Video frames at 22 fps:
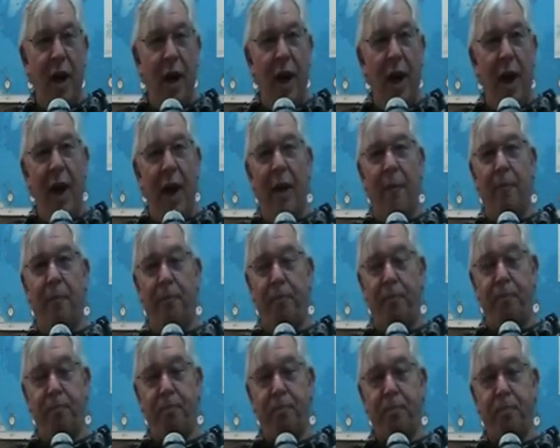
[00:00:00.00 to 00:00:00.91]

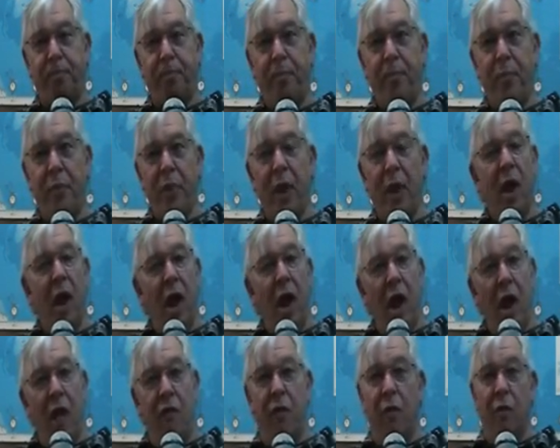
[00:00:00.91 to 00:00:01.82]
And
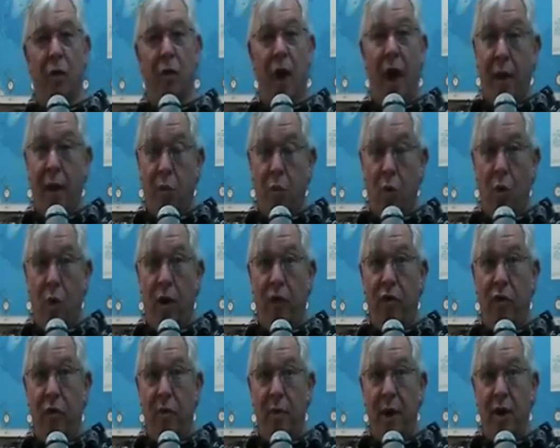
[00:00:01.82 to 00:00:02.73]
if you would like more
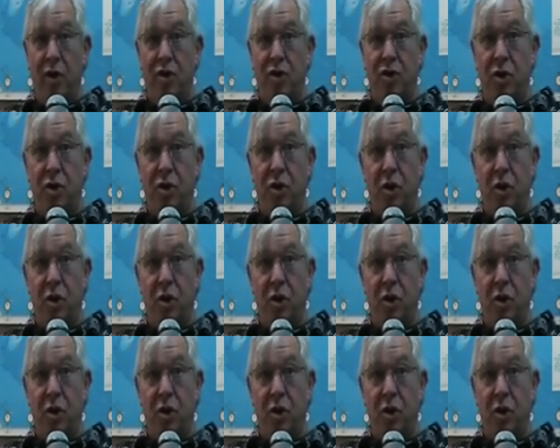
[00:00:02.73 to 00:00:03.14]
information,